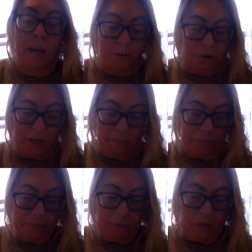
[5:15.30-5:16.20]
and green.
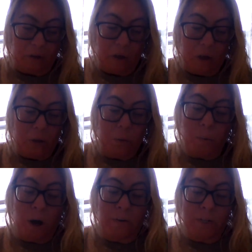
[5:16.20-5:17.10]
The
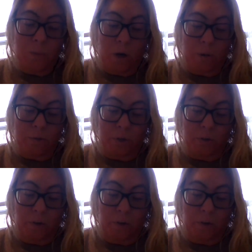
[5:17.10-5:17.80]
water is warm too,